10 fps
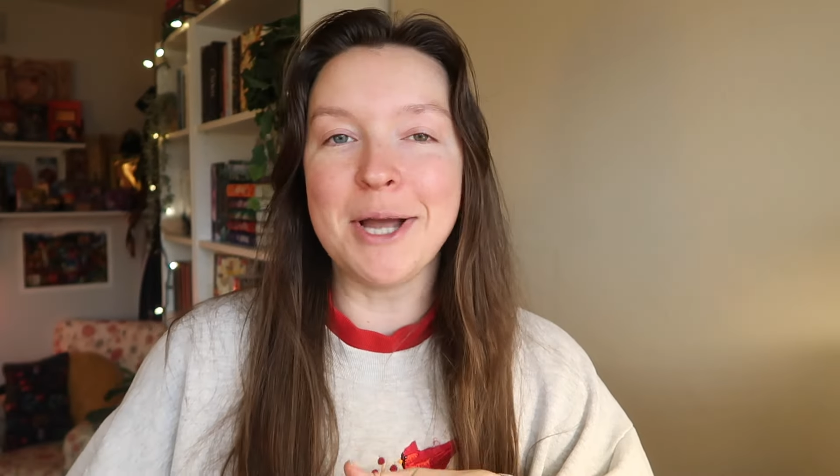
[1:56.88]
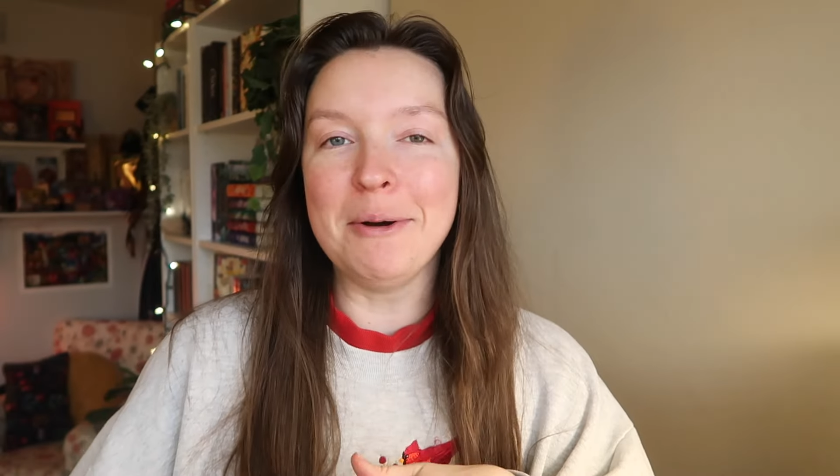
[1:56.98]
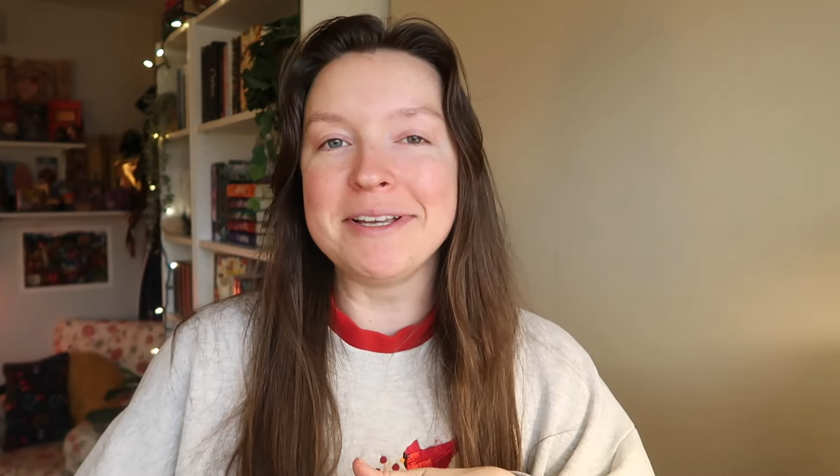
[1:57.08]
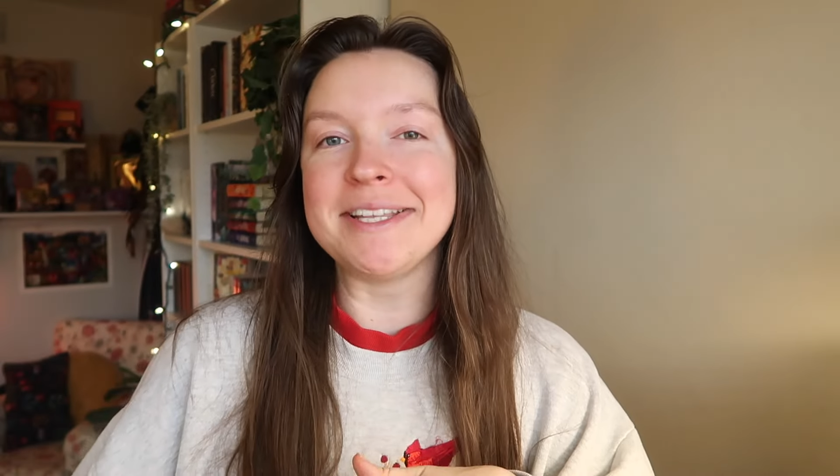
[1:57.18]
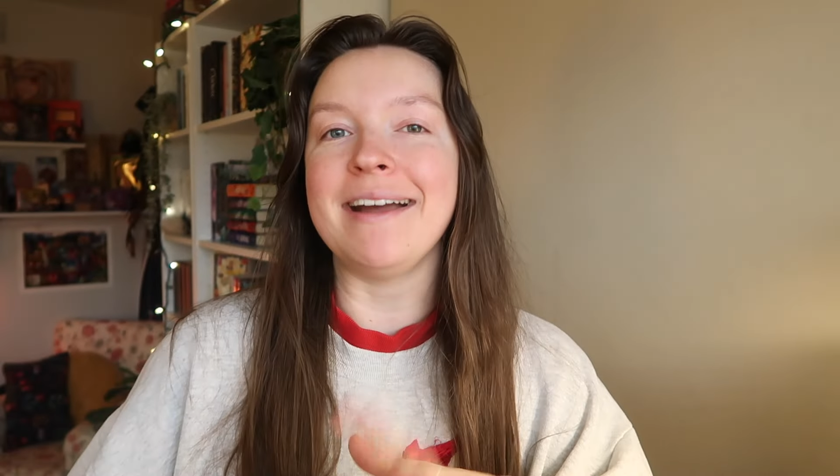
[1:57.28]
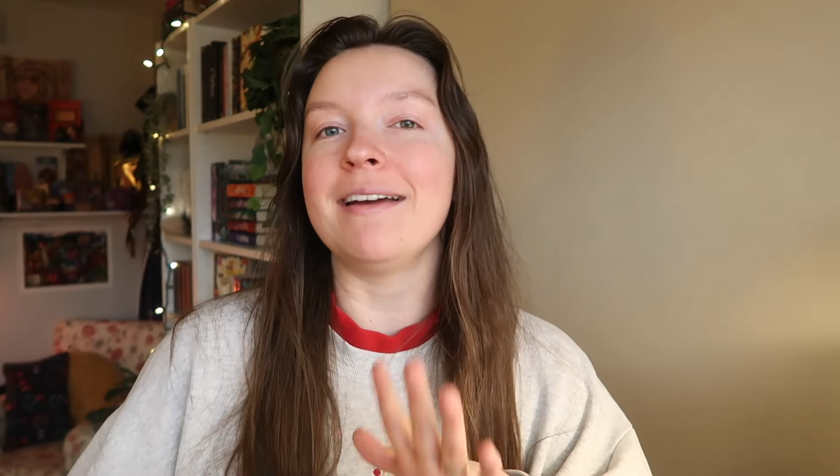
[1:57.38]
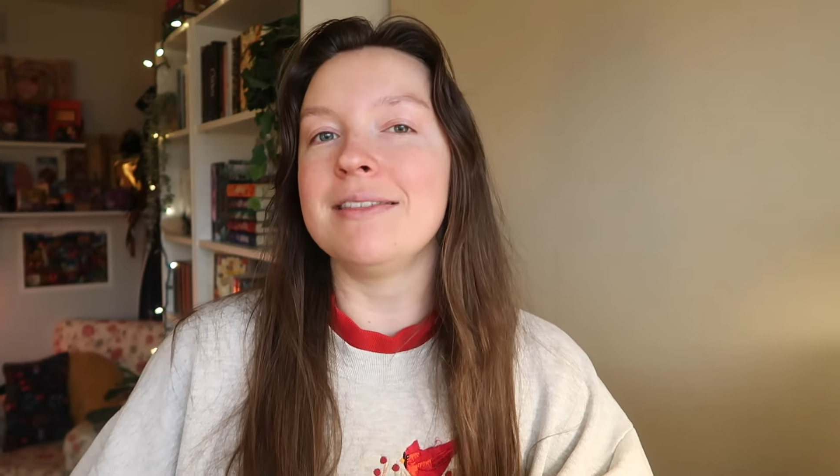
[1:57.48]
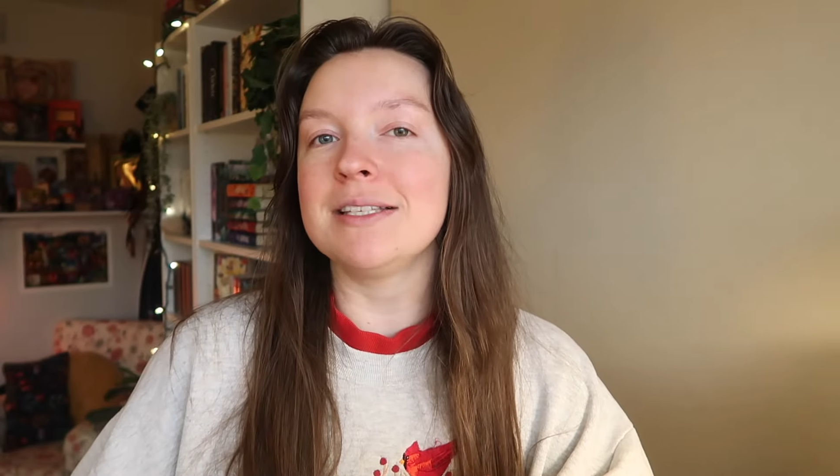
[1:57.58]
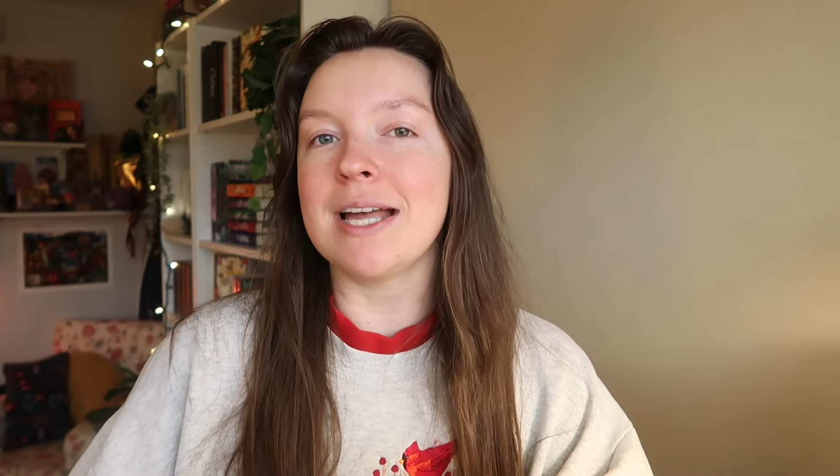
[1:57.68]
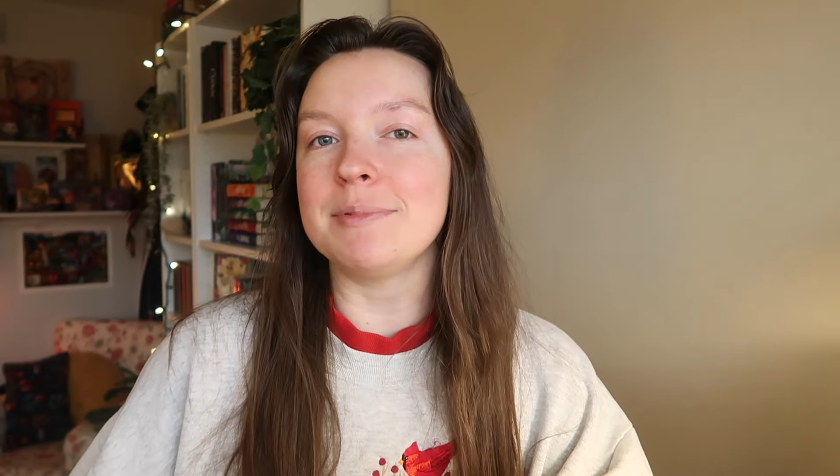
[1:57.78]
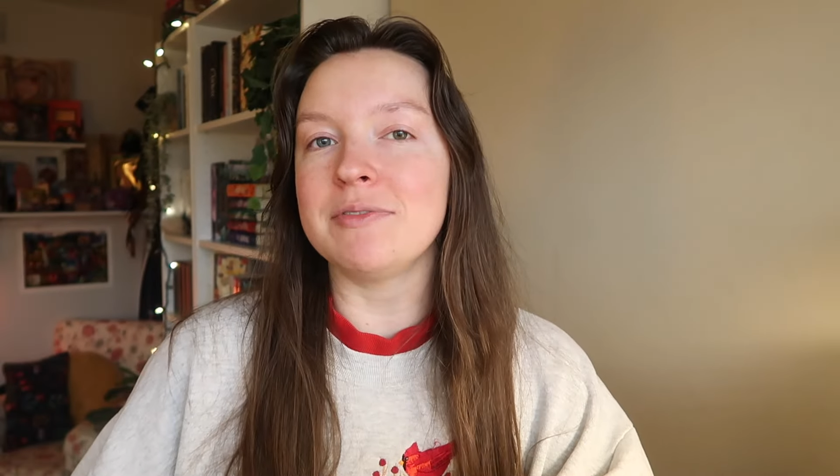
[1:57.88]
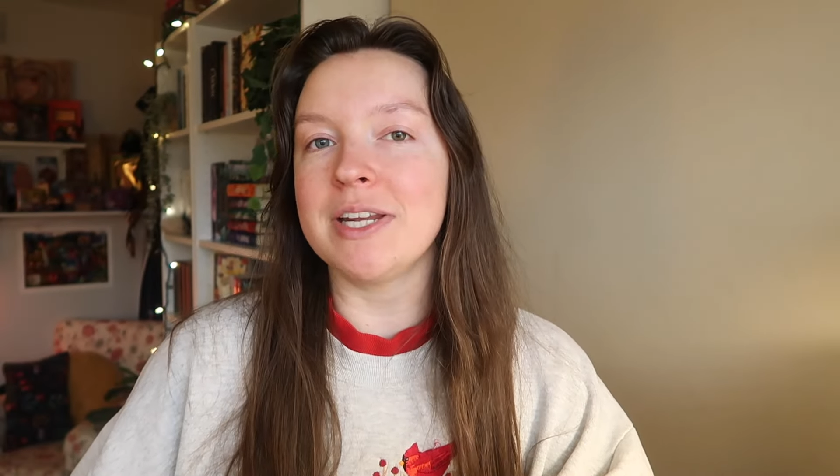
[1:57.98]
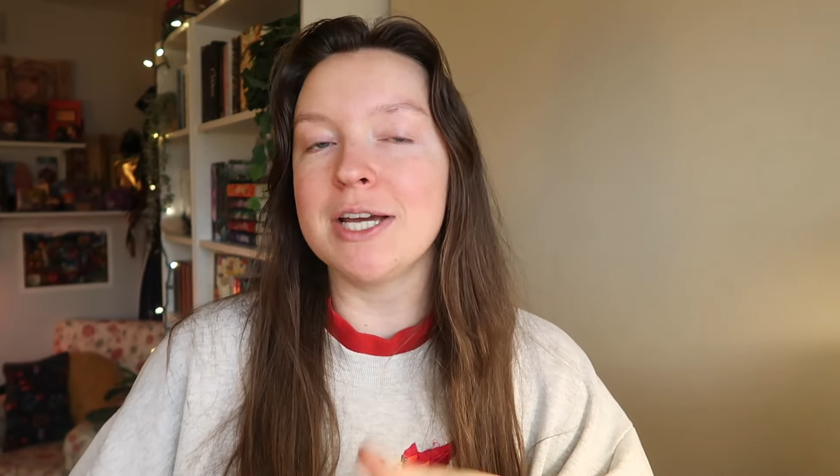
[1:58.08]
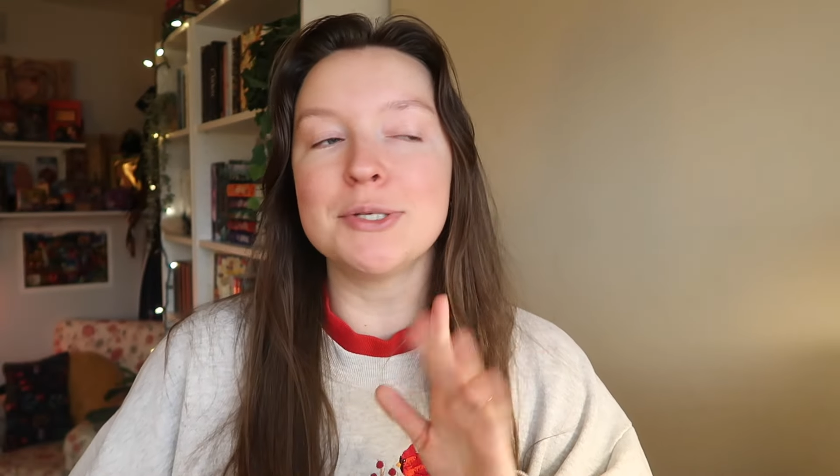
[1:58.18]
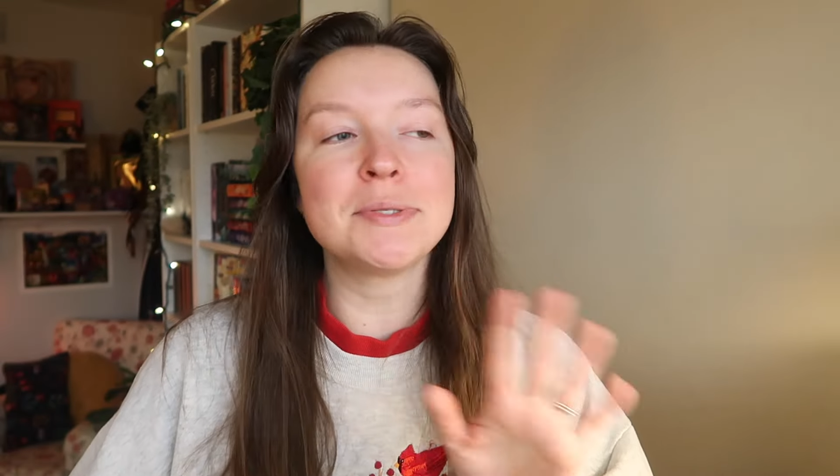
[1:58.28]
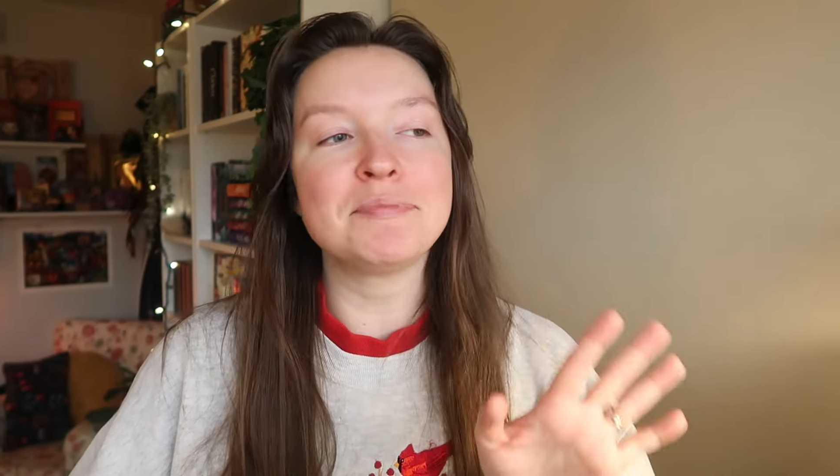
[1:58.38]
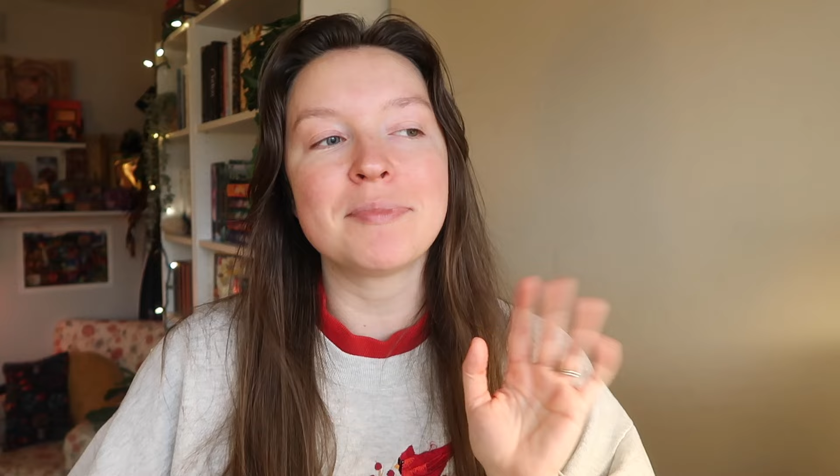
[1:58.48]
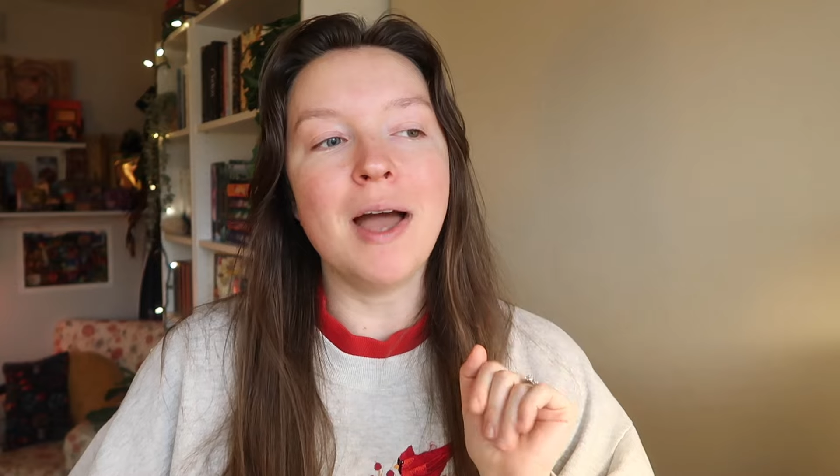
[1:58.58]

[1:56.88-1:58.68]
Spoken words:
I always say in these types of videos,